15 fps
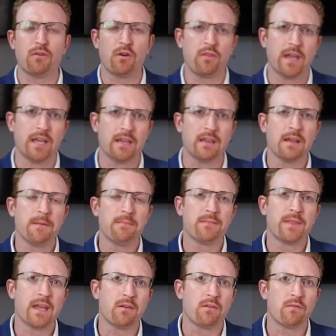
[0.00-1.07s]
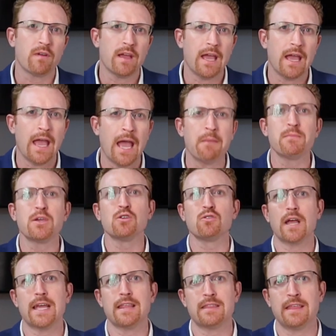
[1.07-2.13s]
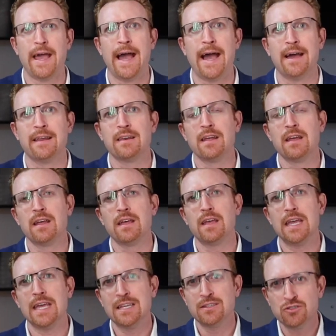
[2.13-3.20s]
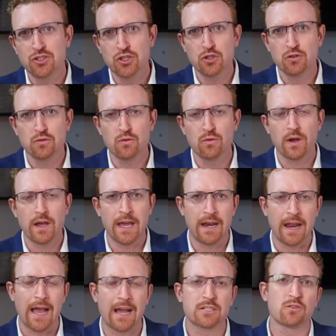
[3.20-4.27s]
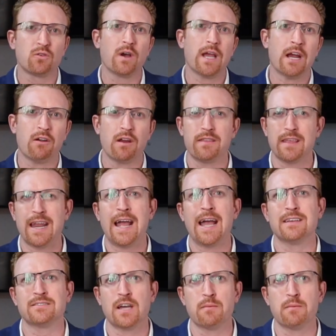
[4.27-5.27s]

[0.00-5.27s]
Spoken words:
or they emulate that into an actual area that has